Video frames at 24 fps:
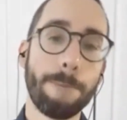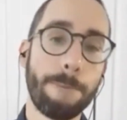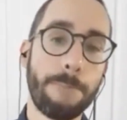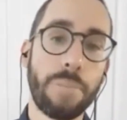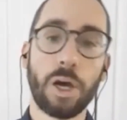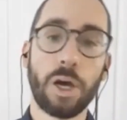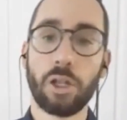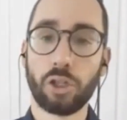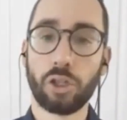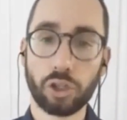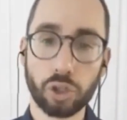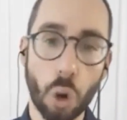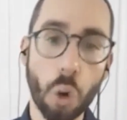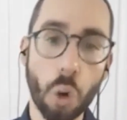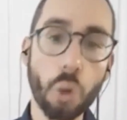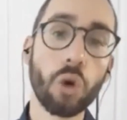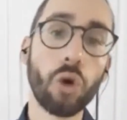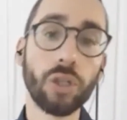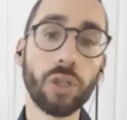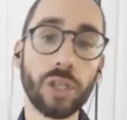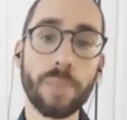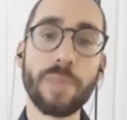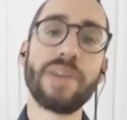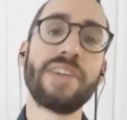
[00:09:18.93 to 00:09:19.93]
but
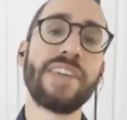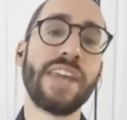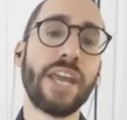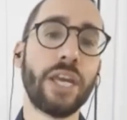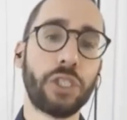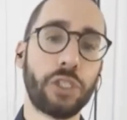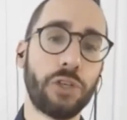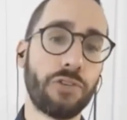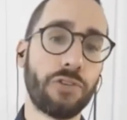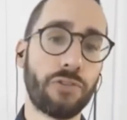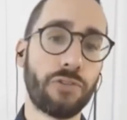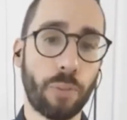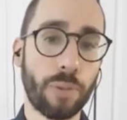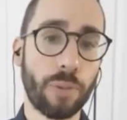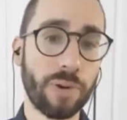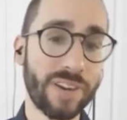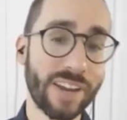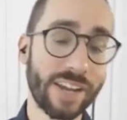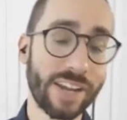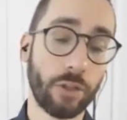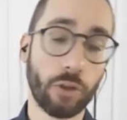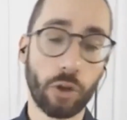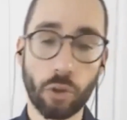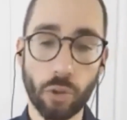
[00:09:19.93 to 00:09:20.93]
local limitations for
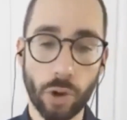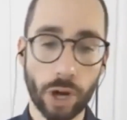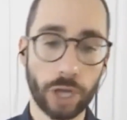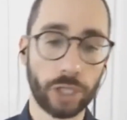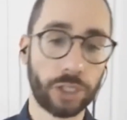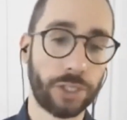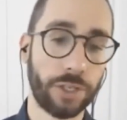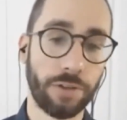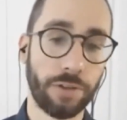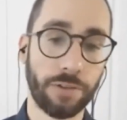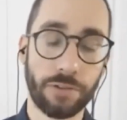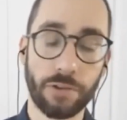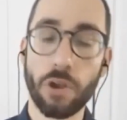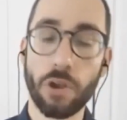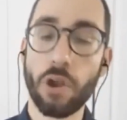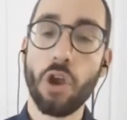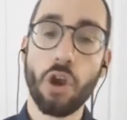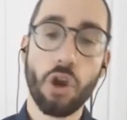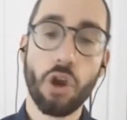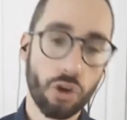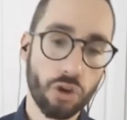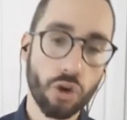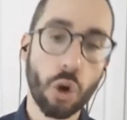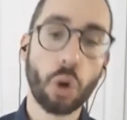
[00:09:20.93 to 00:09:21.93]
particular questions
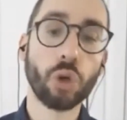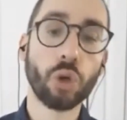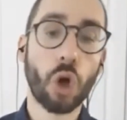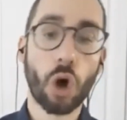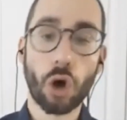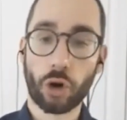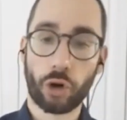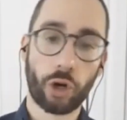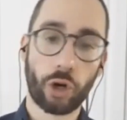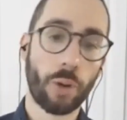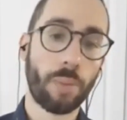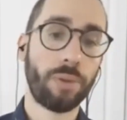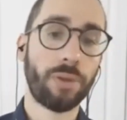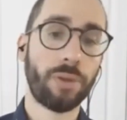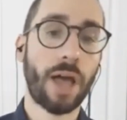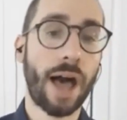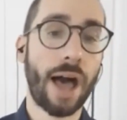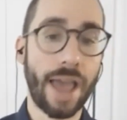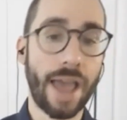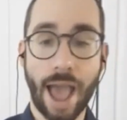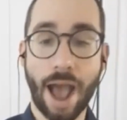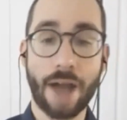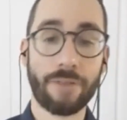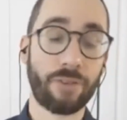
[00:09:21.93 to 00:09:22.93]
no longer
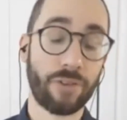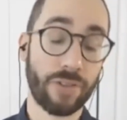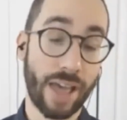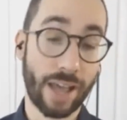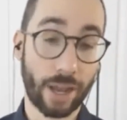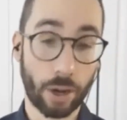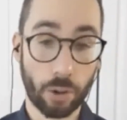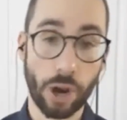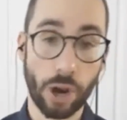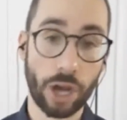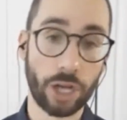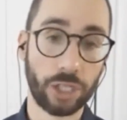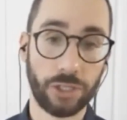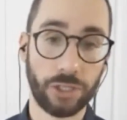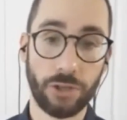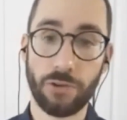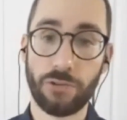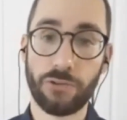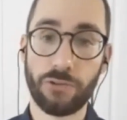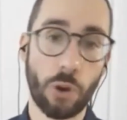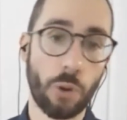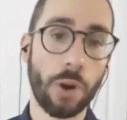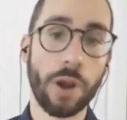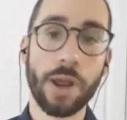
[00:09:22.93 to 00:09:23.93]
apply after that question.
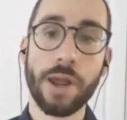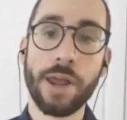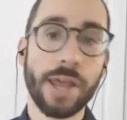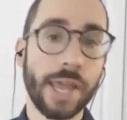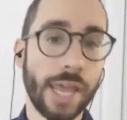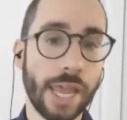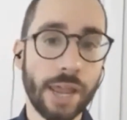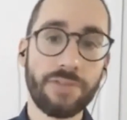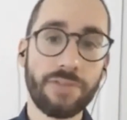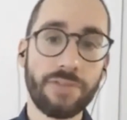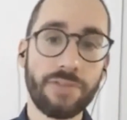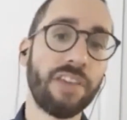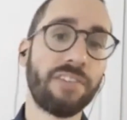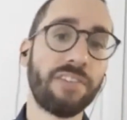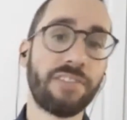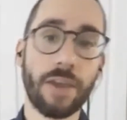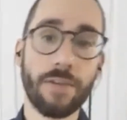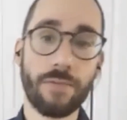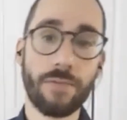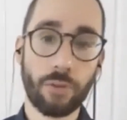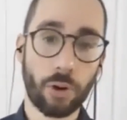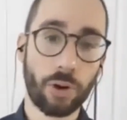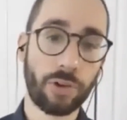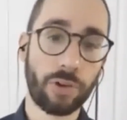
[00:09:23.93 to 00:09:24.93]
So if they say,
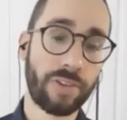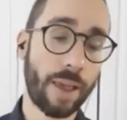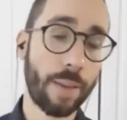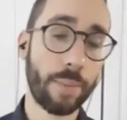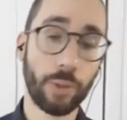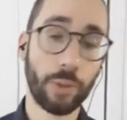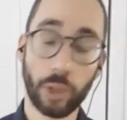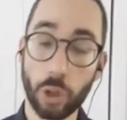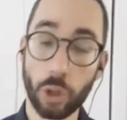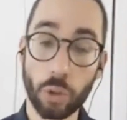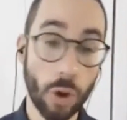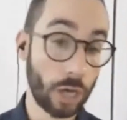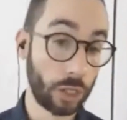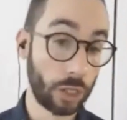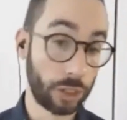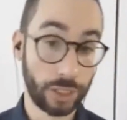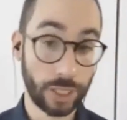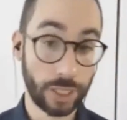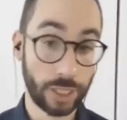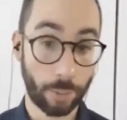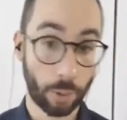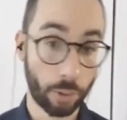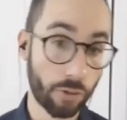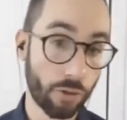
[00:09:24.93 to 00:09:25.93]
for example, in question
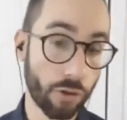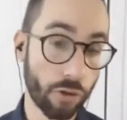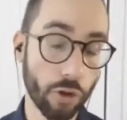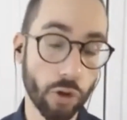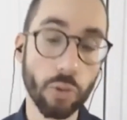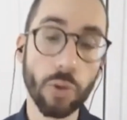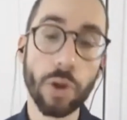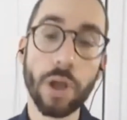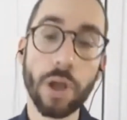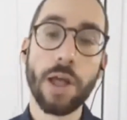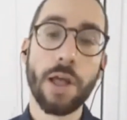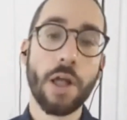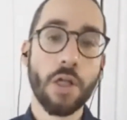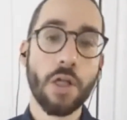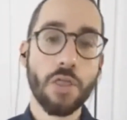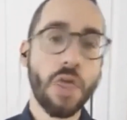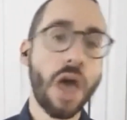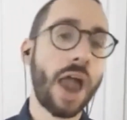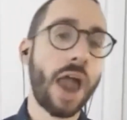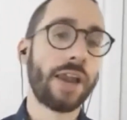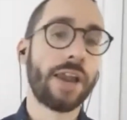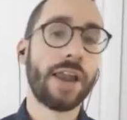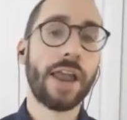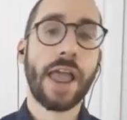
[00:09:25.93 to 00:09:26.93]
number two,
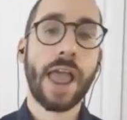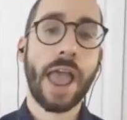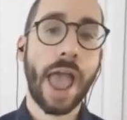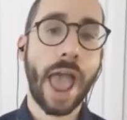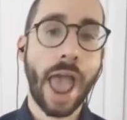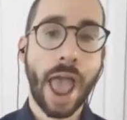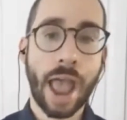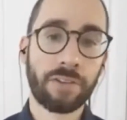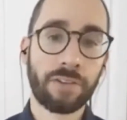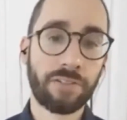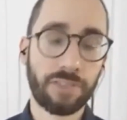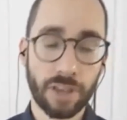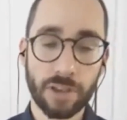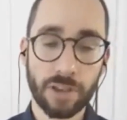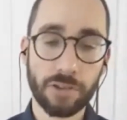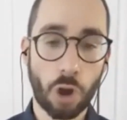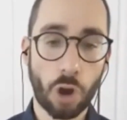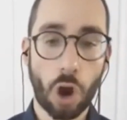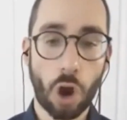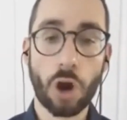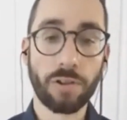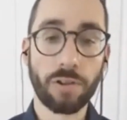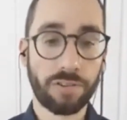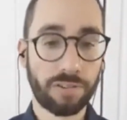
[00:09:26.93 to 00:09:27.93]
that X is
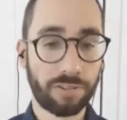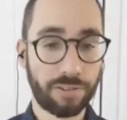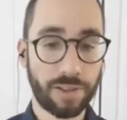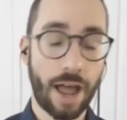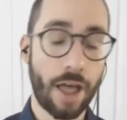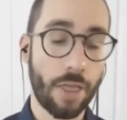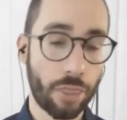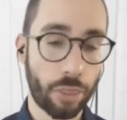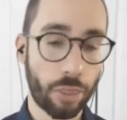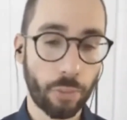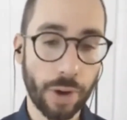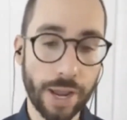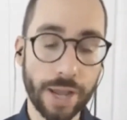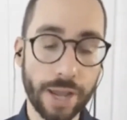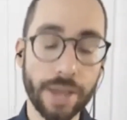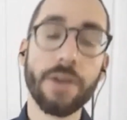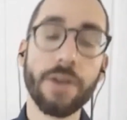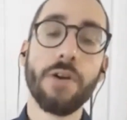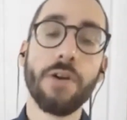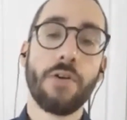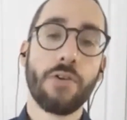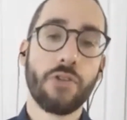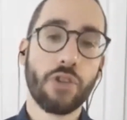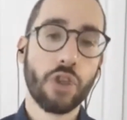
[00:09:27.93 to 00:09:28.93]
on slot three,
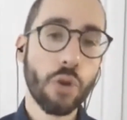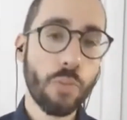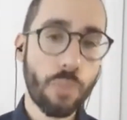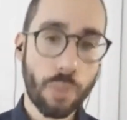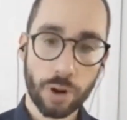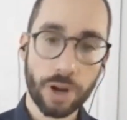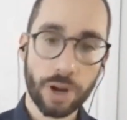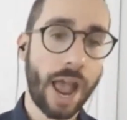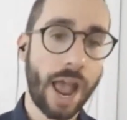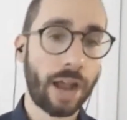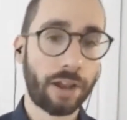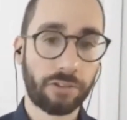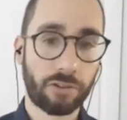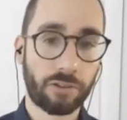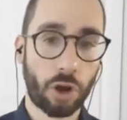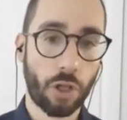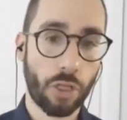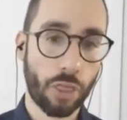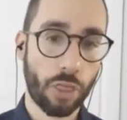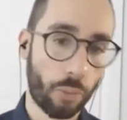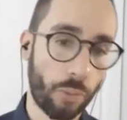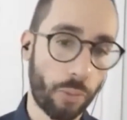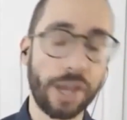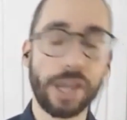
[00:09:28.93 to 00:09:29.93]
you put X
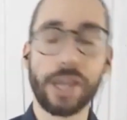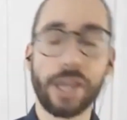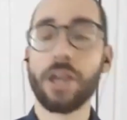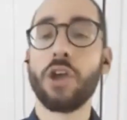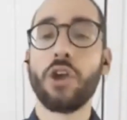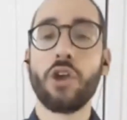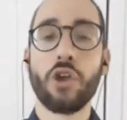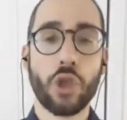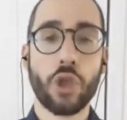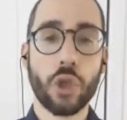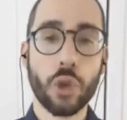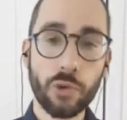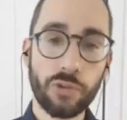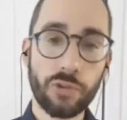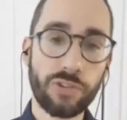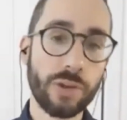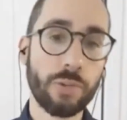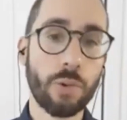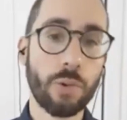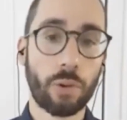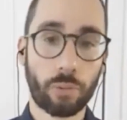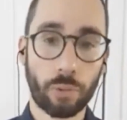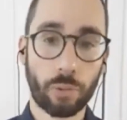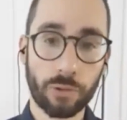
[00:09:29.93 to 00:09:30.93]
on three, you see
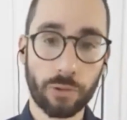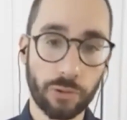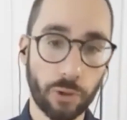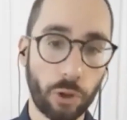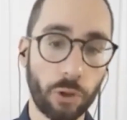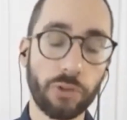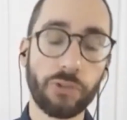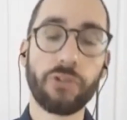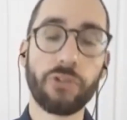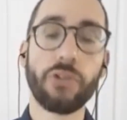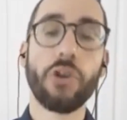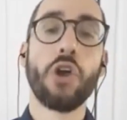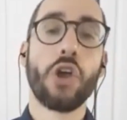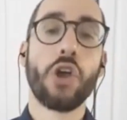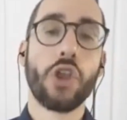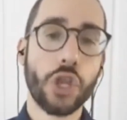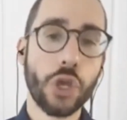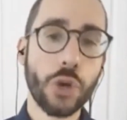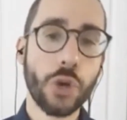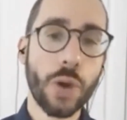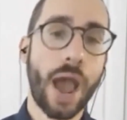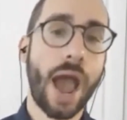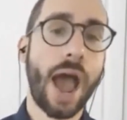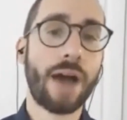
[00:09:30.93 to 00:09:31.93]
what results,
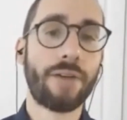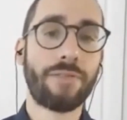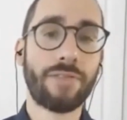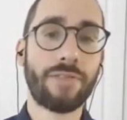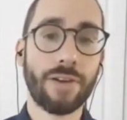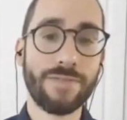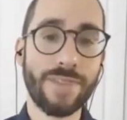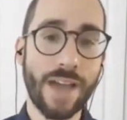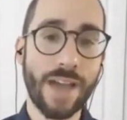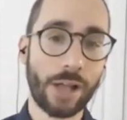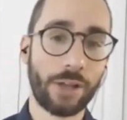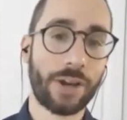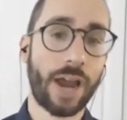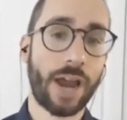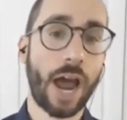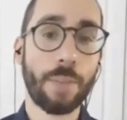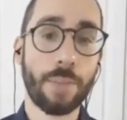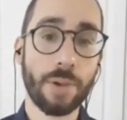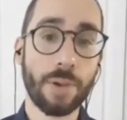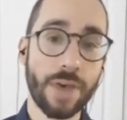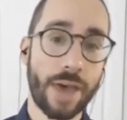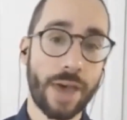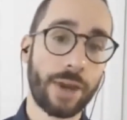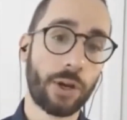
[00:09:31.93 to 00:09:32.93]
you have a valid
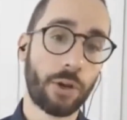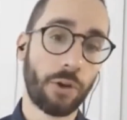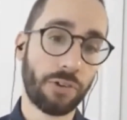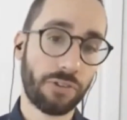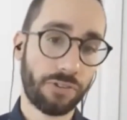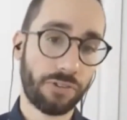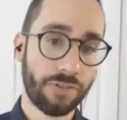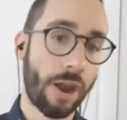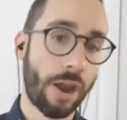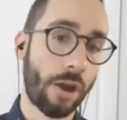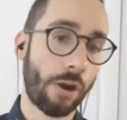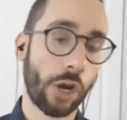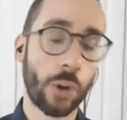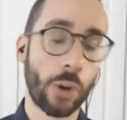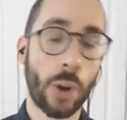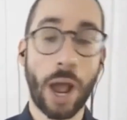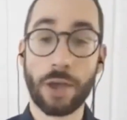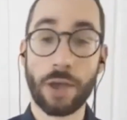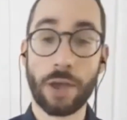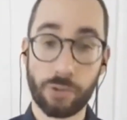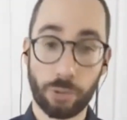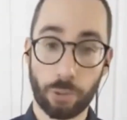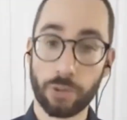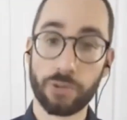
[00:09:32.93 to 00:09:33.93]
hypothetical scenario
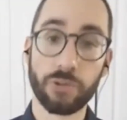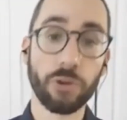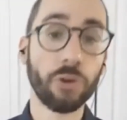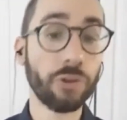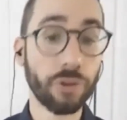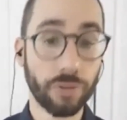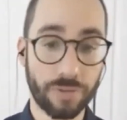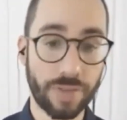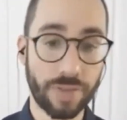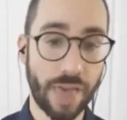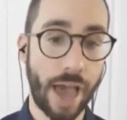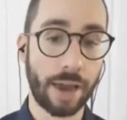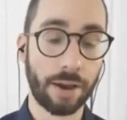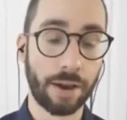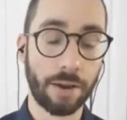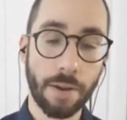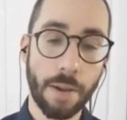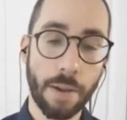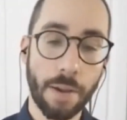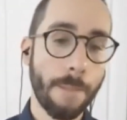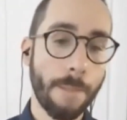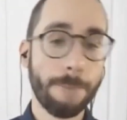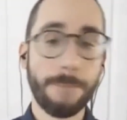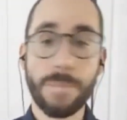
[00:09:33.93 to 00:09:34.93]
as a result of that.
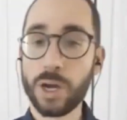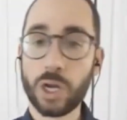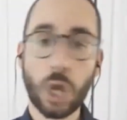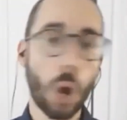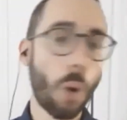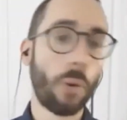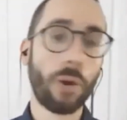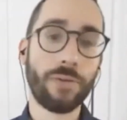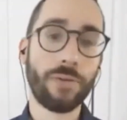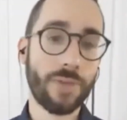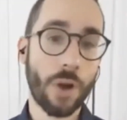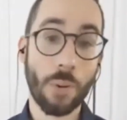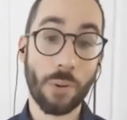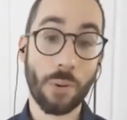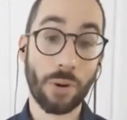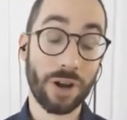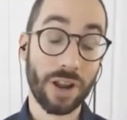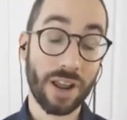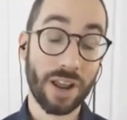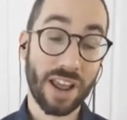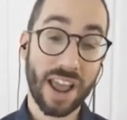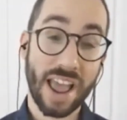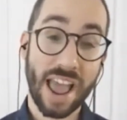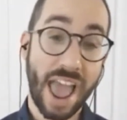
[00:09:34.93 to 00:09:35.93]
But going forward,
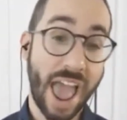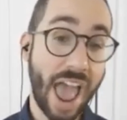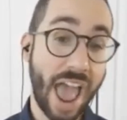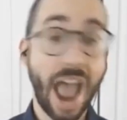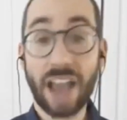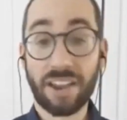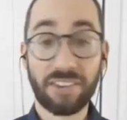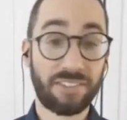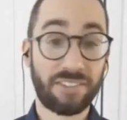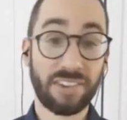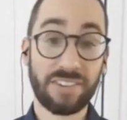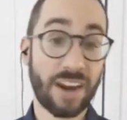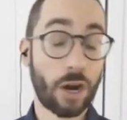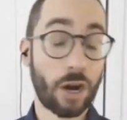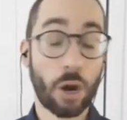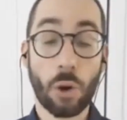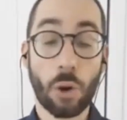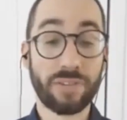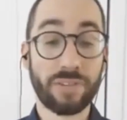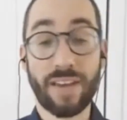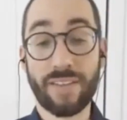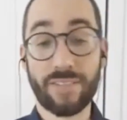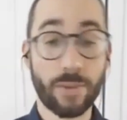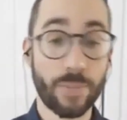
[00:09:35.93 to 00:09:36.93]
X does not
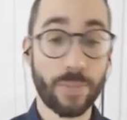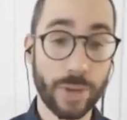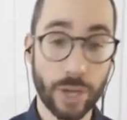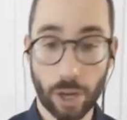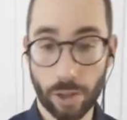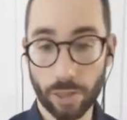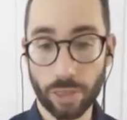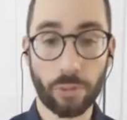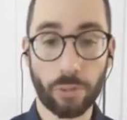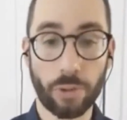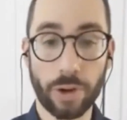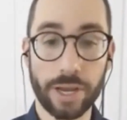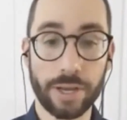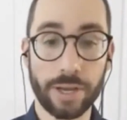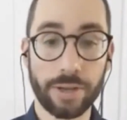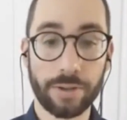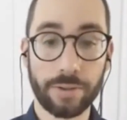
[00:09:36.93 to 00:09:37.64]
always have to be on 3